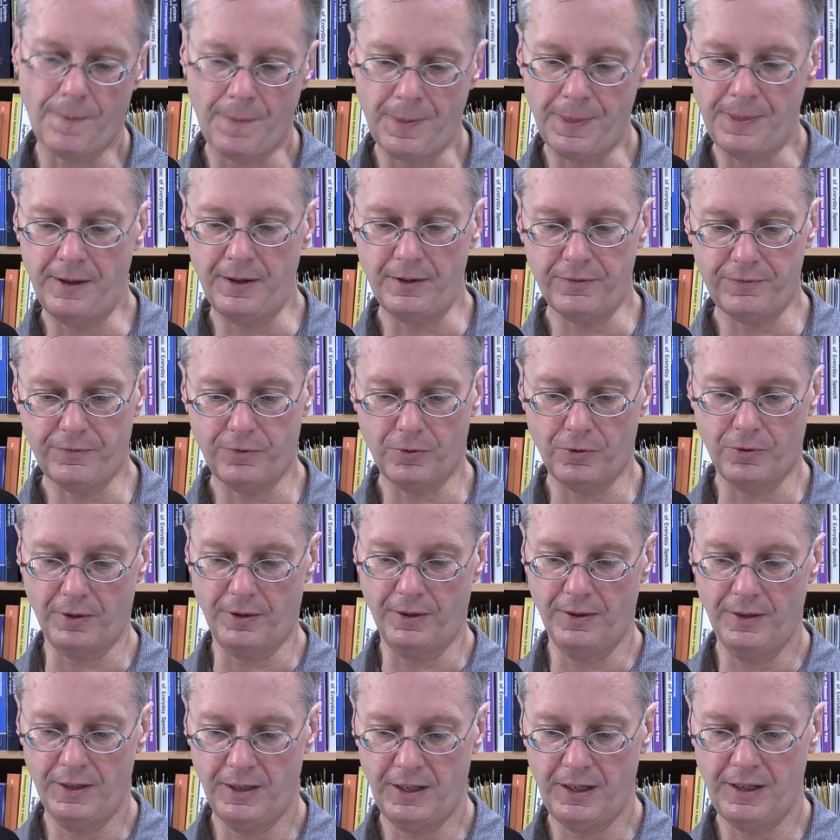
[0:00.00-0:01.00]
Therefore,
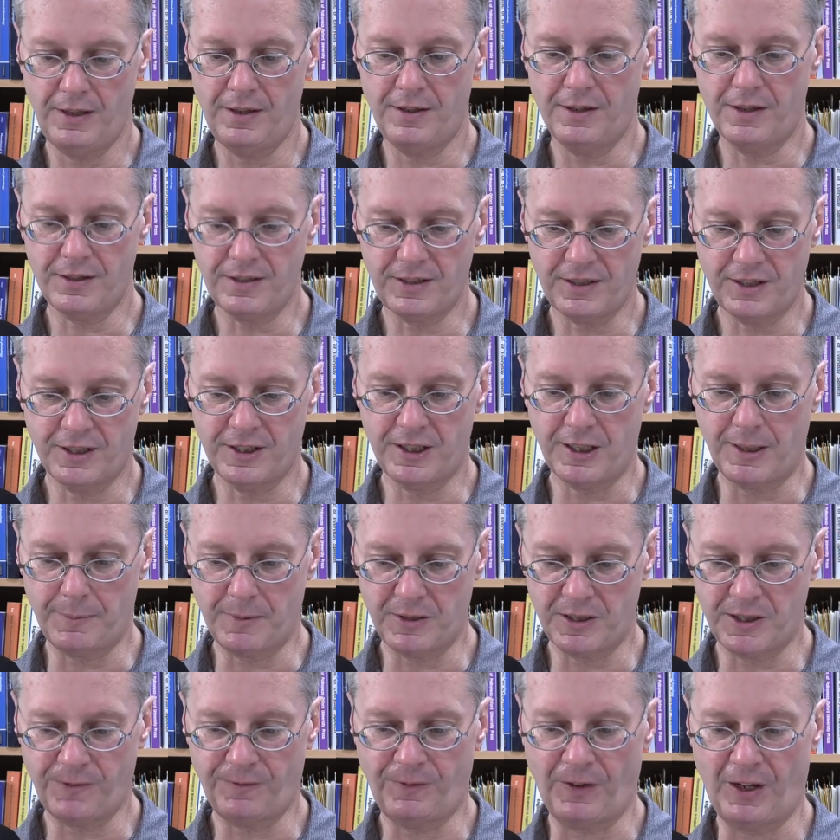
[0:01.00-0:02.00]
he thus
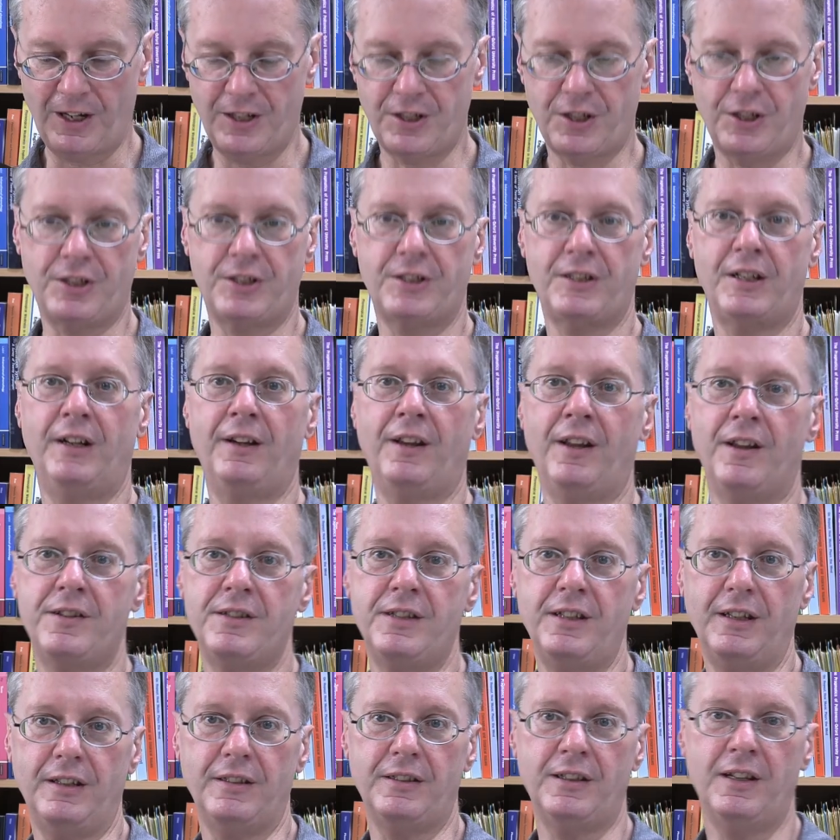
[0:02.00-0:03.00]
exhibits fascist
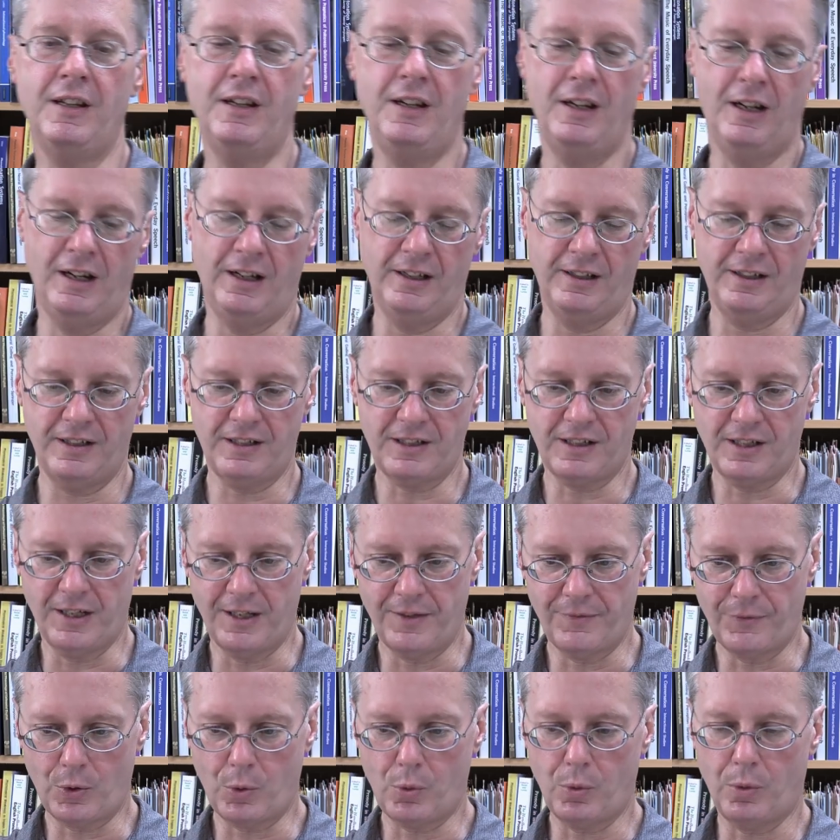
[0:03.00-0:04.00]
tendencies. And that's kind
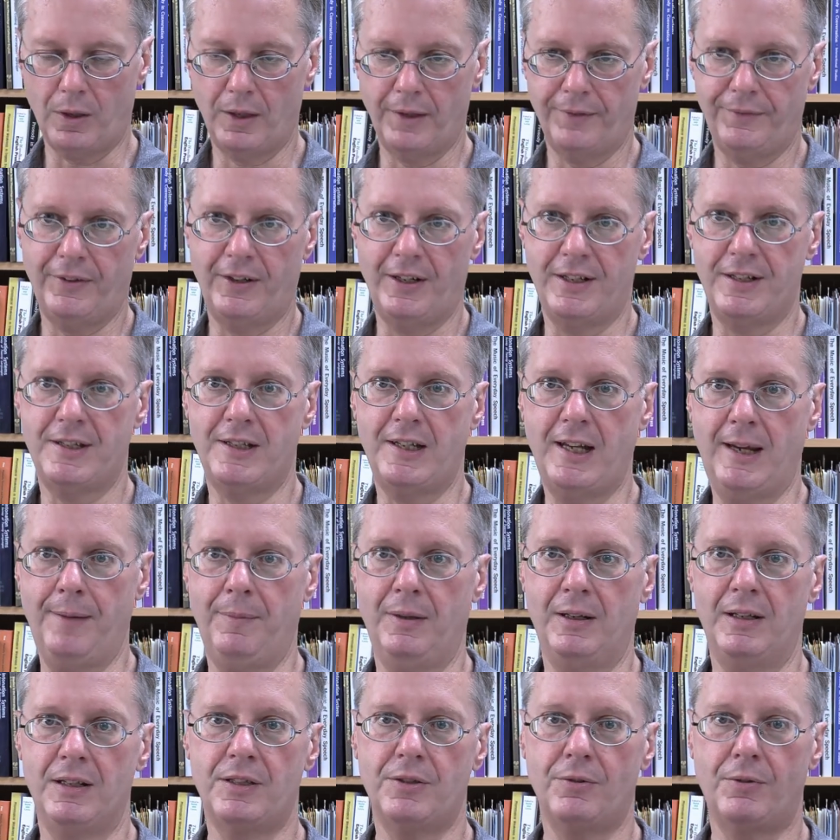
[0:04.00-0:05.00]
of a qualified
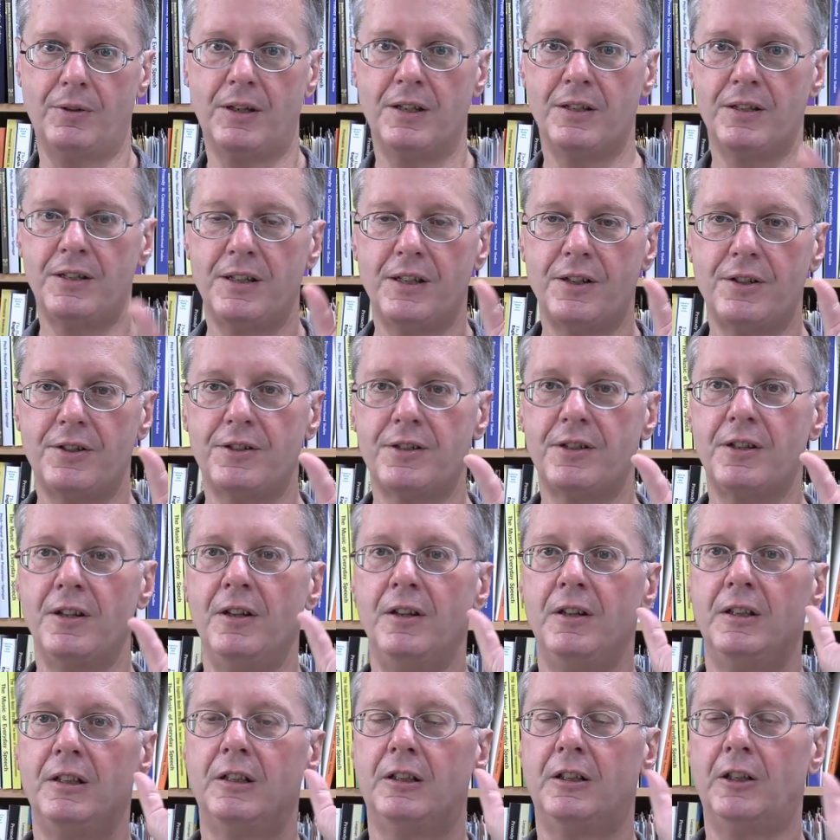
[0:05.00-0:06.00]
statement. So it considers
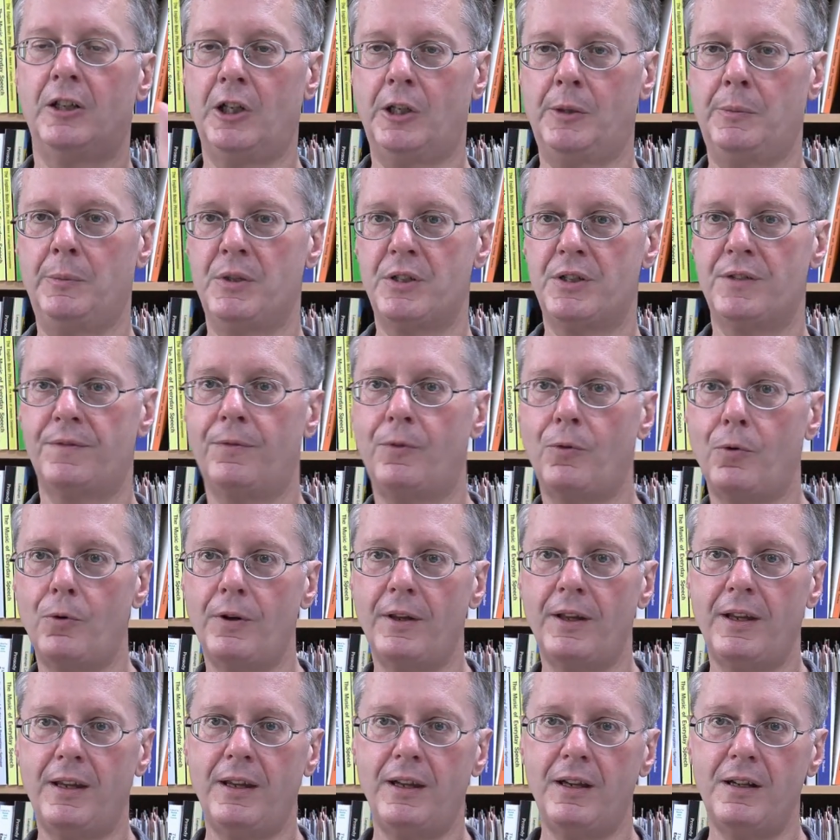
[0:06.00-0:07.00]
arguments for and
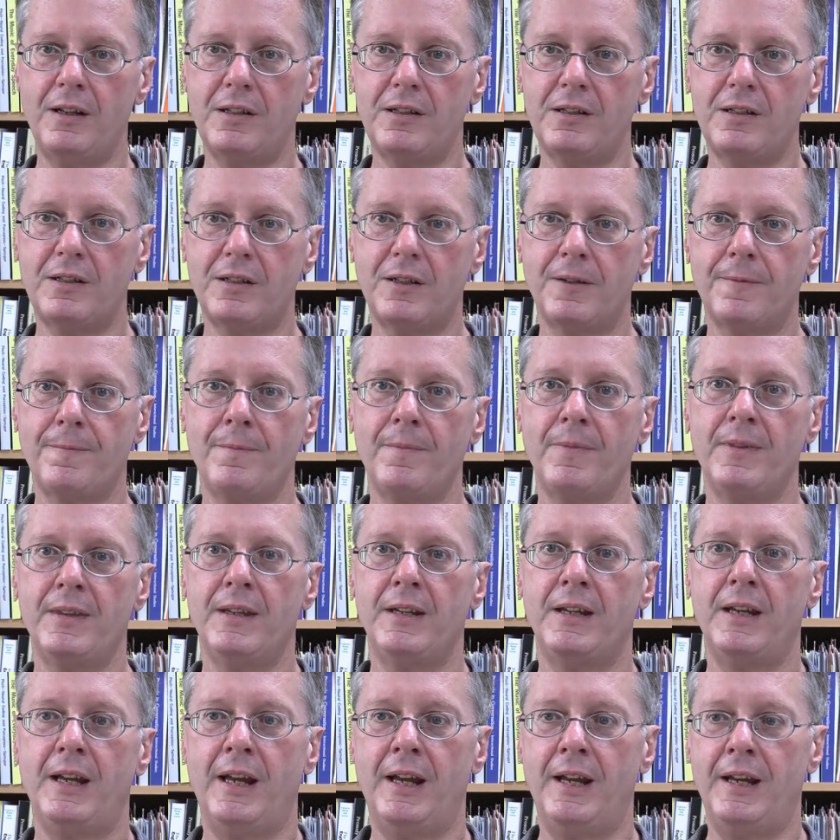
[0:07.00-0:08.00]
against
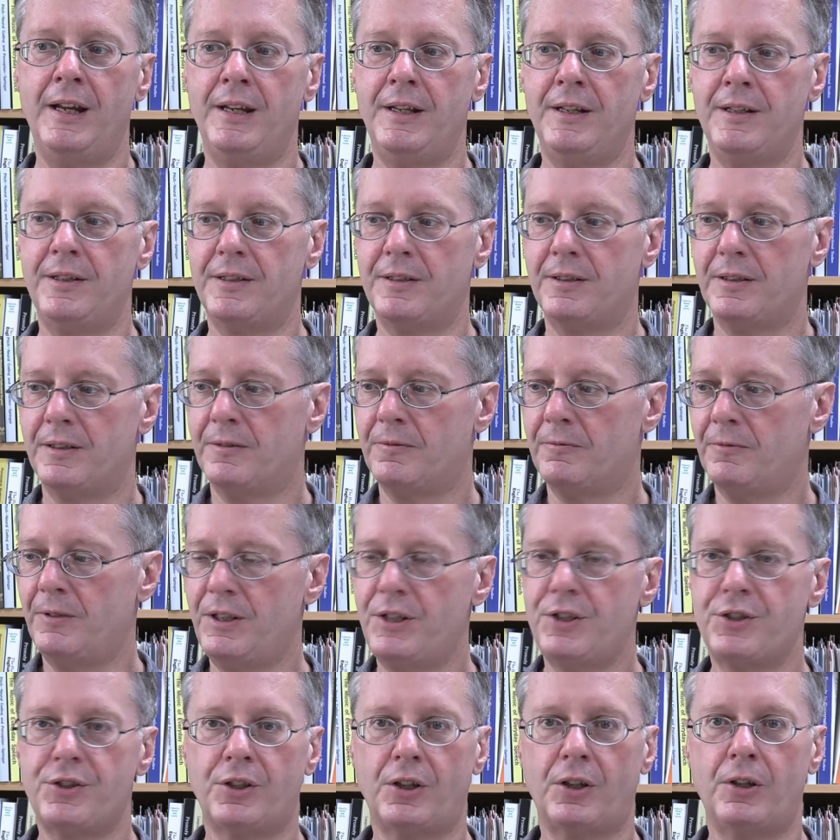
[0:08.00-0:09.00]
and
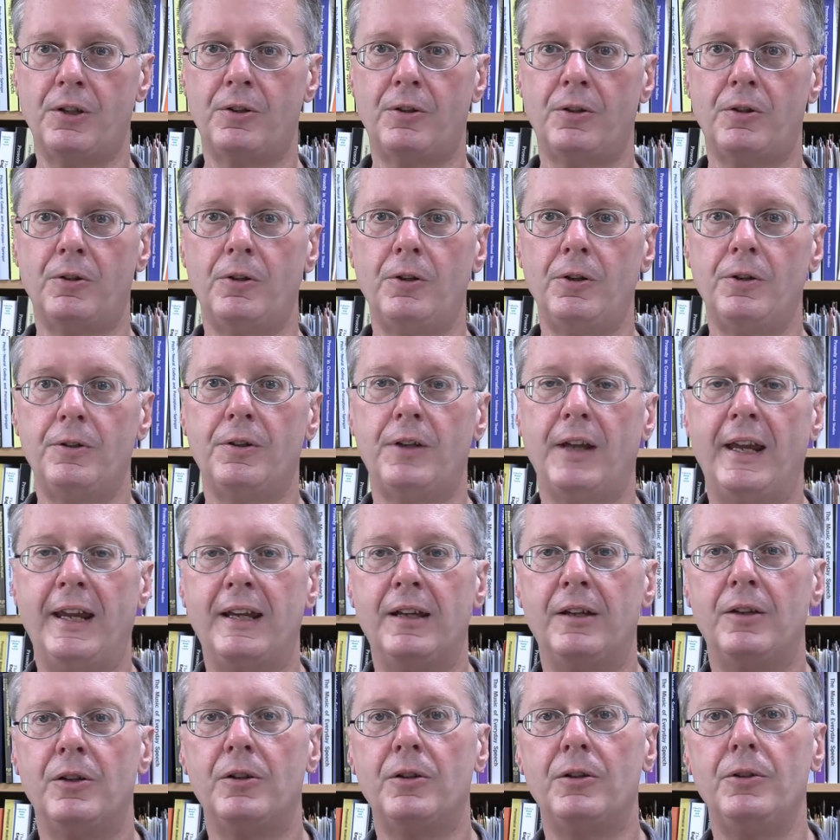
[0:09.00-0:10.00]
reaches a
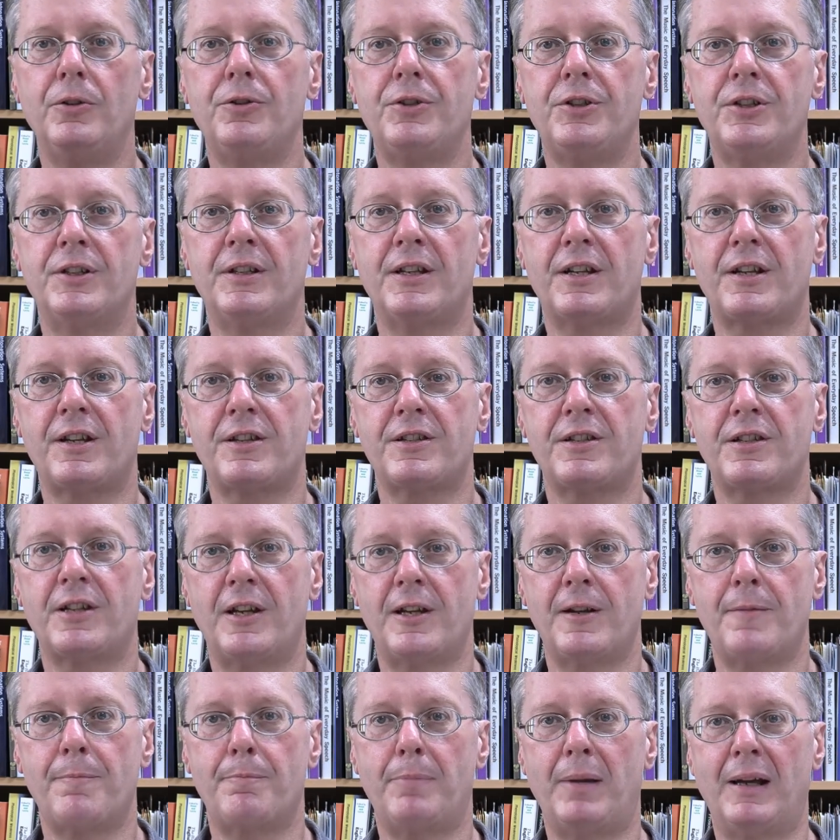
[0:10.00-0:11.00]
conclusion that is
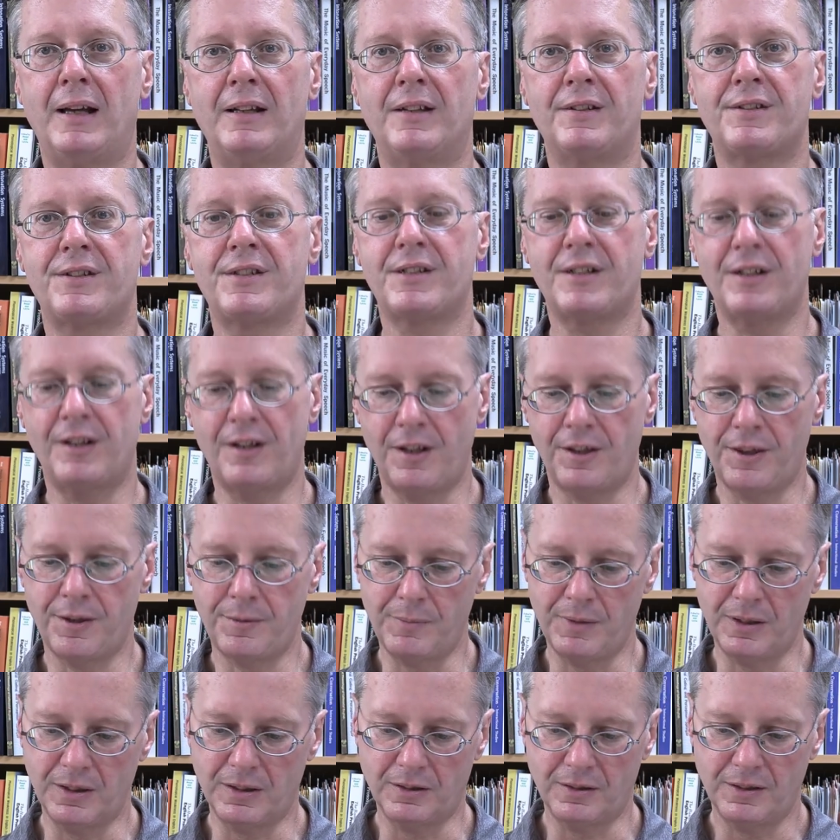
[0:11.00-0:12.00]
kind of balanced and in the
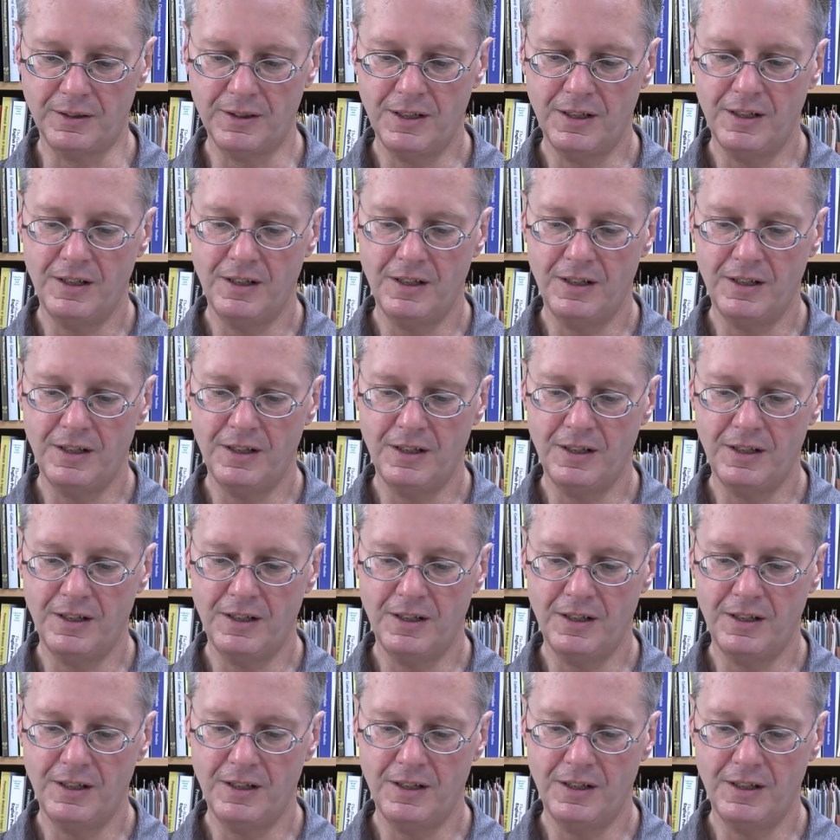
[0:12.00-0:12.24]
middle.